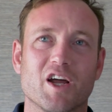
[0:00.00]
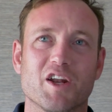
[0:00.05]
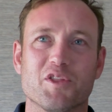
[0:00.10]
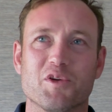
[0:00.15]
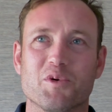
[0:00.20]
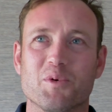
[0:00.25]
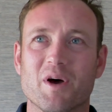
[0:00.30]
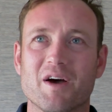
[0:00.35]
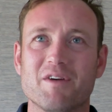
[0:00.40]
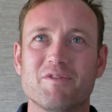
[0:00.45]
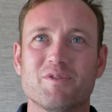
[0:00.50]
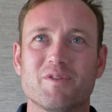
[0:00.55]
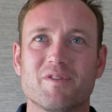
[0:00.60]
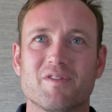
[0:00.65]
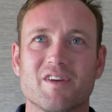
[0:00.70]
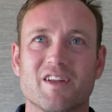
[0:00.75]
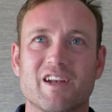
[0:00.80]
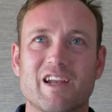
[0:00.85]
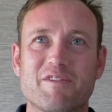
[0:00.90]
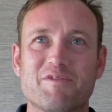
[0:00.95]
of the rough,
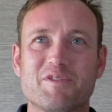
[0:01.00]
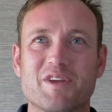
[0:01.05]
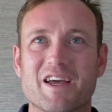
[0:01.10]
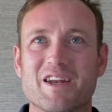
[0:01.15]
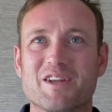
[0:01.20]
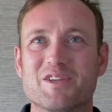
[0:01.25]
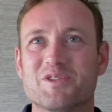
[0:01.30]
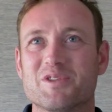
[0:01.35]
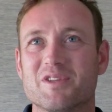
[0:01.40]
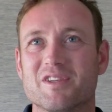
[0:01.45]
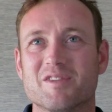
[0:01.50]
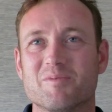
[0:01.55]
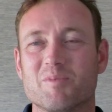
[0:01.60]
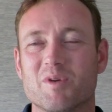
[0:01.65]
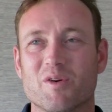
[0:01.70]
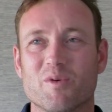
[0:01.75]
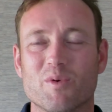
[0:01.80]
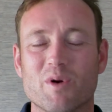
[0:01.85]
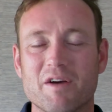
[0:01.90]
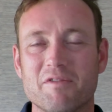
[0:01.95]
left-handers, there's a
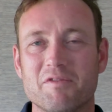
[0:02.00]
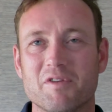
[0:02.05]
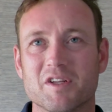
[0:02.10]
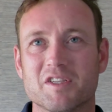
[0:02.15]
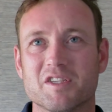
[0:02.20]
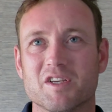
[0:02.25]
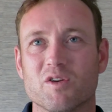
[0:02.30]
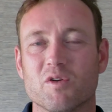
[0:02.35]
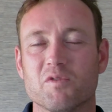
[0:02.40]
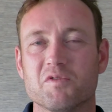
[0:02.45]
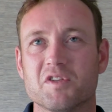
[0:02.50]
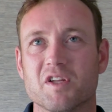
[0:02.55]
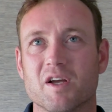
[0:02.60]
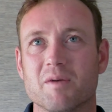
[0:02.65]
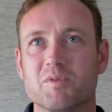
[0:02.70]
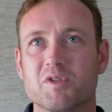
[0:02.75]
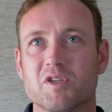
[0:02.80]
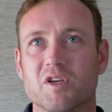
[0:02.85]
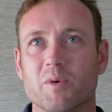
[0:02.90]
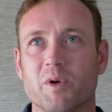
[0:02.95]
bit of rough outside off
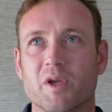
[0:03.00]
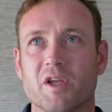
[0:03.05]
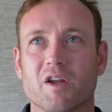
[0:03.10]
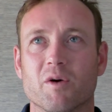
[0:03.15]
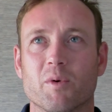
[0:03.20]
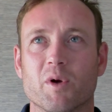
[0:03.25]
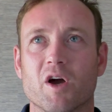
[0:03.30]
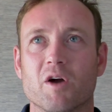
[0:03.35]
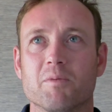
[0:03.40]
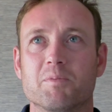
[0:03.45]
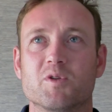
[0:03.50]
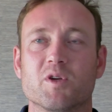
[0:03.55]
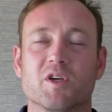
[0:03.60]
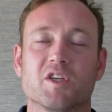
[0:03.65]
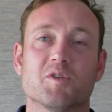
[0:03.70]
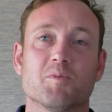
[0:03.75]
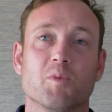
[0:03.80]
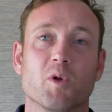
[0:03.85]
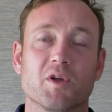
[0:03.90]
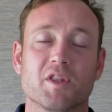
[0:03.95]
stump, so we hope to
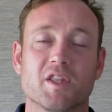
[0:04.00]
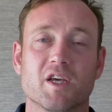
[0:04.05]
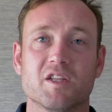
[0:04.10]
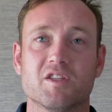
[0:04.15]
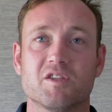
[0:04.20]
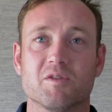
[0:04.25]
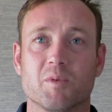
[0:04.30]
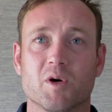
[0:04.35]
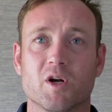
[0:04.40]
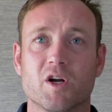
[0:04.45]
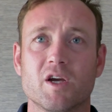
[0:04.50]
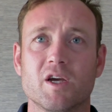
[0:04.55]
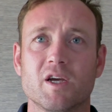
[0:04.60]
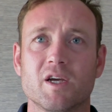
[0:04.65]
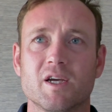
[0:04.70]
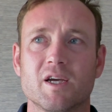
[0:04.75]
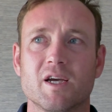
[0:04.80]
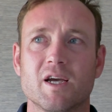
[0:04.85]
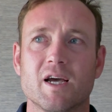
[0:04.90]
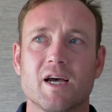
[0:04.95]
exploit that tomorrow.
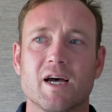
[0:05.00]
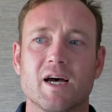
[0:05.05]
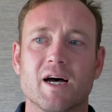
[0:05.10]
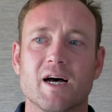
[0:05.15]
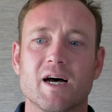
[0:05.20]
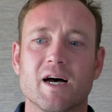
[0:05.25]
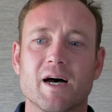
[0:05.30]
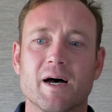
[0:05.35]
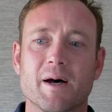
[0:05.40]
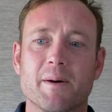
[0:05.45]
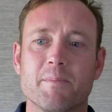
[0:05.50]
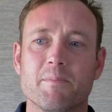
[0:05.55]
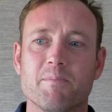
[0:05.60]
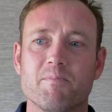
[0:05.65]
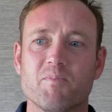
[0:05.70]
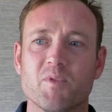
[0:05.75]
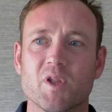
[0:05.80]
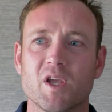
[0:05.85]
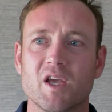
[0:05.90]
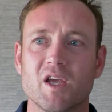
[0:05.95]
But
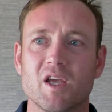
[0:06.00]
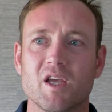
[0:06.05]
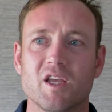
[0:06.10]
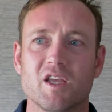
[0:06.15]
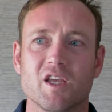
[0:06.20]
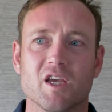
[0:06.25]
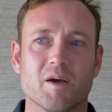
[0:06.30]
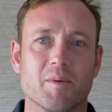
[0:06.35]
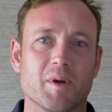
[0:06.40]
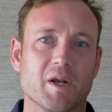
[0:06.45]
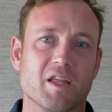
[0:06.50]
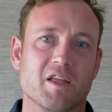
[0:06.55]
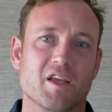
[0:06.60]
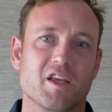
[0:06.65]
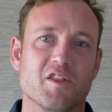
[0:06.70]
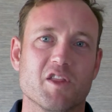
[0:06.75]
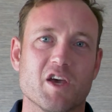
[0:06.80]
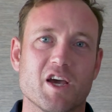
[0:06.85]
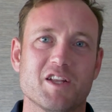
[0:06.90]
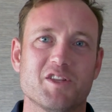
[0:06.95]

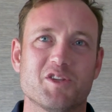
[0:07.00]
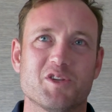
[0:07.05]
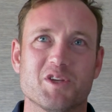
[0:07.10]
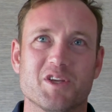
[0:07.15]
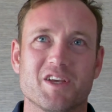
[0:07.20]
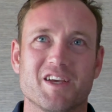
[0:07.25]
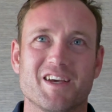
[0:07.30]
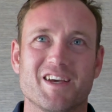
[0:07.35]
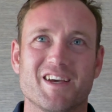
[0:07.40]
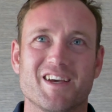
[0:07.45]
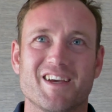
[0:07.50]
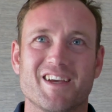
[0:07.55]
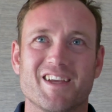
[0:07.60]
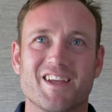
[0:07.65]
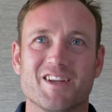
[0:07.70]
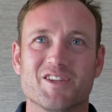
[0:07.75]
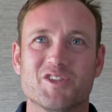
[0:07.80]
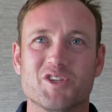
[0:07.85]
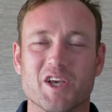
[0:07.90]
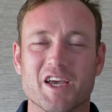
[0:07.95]

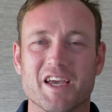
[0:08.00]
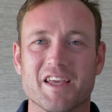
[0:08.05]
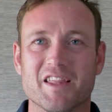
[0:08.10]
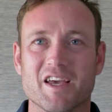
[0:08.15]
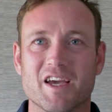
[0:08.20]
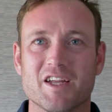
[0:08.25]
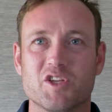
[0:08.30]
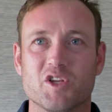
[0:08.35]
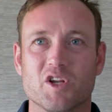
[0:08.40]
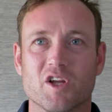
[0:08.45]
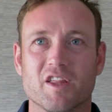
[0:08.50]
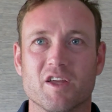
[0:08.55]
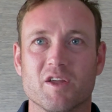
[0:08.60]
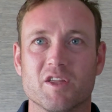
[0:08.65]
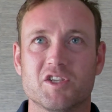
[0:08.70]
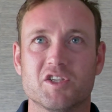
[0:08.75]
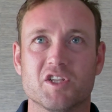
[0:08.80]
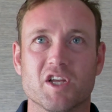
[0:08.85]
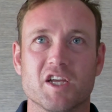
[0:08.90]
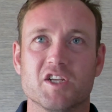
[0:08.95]
in saying that,
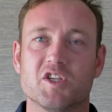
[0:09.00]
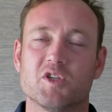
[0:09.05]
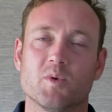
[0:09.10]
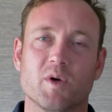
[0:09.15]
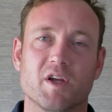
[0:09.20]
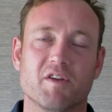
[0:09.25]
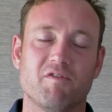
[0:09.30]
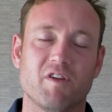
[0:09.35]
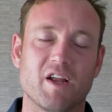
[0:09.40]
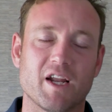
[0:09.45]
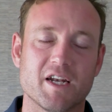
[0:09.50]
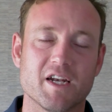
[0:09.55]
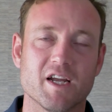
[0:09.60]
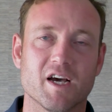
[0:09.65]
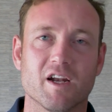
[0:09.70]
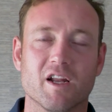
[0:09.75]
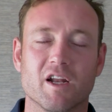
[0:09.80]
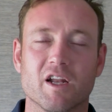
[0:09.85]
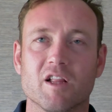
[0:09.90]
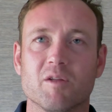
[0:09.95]
there's stages where it flattened
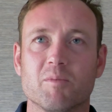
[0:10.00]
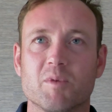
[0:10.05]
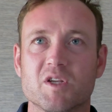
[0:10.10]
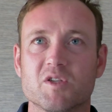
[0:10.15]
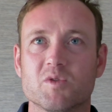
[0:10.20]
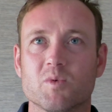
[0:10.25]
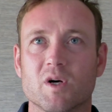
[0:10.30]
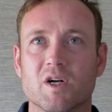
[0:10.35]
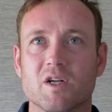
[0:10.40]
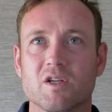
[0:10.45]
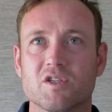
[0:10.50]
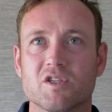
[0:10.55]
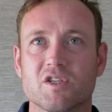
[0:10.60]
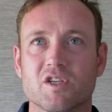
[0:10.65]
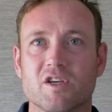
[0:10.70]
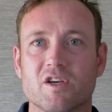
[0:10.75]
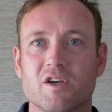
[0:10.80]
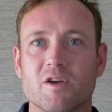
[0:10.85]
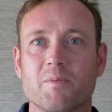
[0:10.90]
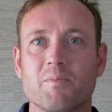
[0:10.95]
out a little bit as well.
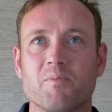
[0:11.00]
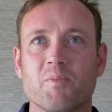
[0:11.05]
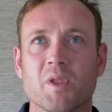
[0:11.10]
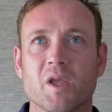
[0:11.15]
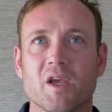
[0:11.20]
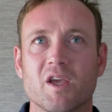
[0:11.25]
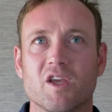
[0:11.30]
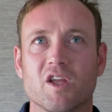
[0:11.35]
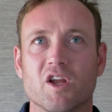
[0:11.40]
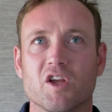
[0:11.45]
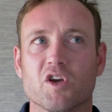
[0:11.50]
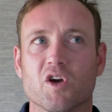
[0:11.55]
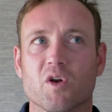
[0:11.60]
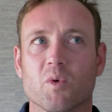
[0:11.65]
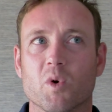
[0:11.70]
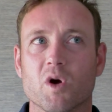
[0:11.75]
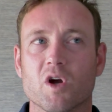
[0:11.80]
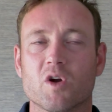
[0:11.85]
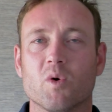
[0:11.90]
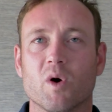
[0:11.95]
So you've got
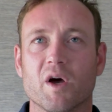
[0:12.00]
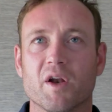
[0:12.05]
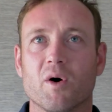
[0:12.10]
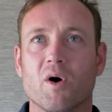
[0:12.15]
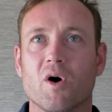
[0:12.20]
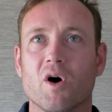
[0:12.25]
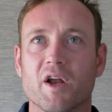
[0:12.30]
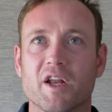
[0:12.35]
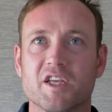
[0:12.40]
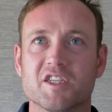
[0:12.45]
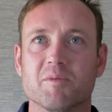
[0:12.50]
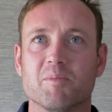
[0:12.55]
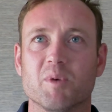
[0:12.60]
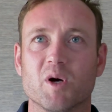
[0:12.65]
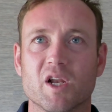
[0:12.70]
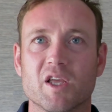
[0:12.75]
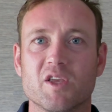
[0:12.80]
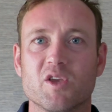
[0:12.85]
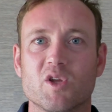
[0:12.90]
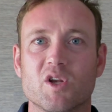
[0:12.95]
to work quite hard as a
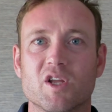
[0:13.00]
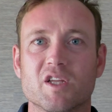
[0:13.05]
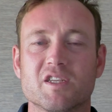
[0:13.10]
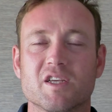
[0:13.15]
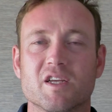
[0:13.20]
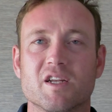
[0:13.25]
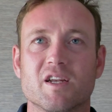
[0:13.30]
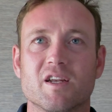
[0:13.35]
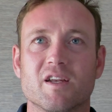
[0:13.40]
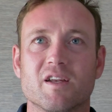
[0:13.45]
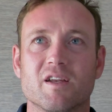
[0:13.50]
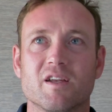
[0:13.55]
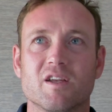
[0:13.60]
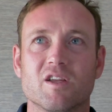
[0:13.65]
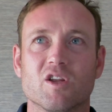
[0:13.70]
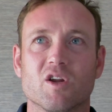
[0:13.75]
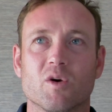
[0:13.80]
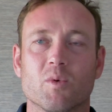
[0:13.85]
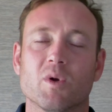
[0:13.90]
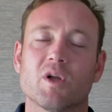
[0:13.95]
bowling unit,
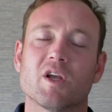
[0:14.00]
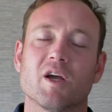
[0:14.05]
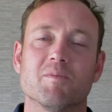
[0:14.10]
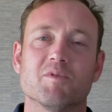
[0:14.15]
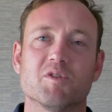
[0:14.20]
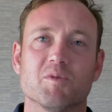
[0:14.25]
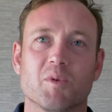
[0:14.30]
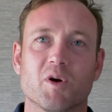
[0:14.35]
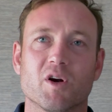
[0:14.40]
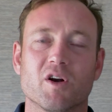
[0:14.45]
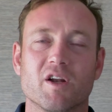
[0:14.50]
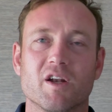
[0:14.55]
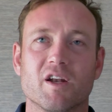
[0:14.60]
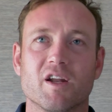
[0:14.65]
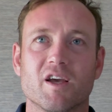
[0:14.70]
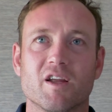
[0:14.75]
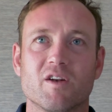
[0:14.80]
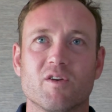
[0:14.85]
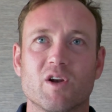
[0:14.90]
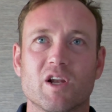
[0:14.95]
and we'll come tomorrow
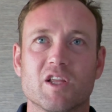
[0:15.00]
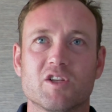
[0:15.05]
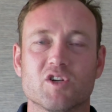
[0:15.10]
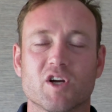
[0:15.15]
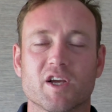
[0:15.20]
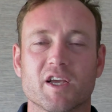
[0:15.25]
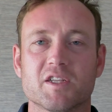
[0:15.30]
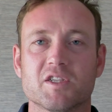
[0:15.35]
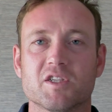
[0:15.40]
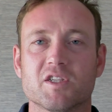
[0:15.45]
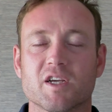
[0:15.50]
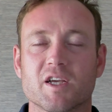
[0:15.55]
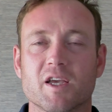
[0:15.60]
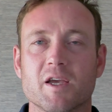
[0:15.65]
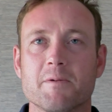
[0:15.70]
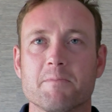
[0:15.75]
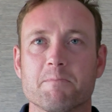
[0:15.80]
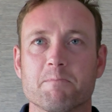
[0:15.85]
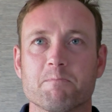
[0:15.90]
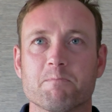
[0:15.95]
and really try and get stuck
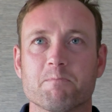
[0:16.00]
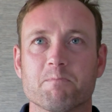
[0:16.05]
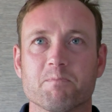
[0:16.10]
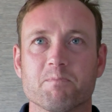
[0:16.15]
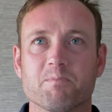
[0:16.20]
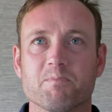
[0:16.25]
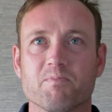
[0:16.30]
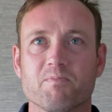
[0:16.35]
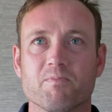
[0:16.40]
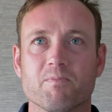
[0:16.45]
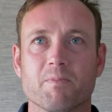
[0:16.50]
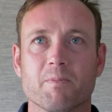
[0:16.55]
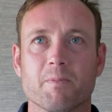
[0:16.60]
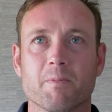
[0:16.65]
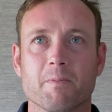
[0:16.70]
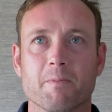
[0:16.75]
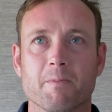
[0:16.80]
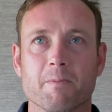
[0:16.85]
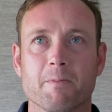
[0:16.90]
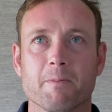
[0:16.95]
in. Yeah, a few
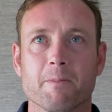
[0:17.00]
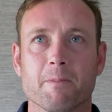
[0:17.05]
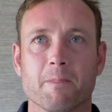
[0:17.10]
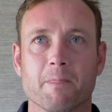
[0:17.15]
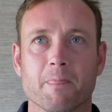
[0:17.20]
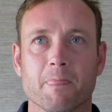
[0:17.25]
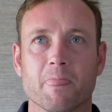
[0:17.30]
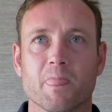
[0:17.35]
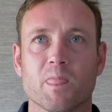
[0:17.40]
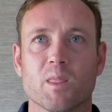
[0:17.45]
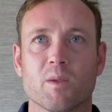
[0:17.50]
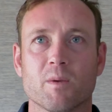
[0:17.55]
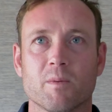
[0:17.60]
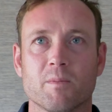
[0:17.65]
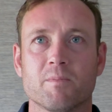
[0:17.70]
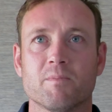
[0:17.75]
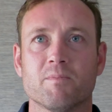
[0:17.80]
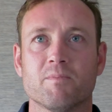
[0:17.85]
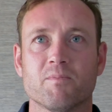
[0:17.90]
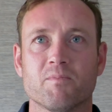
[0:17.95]
early wickets tomorrow, and the game is
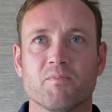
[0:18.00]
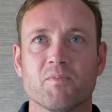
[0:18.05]
on.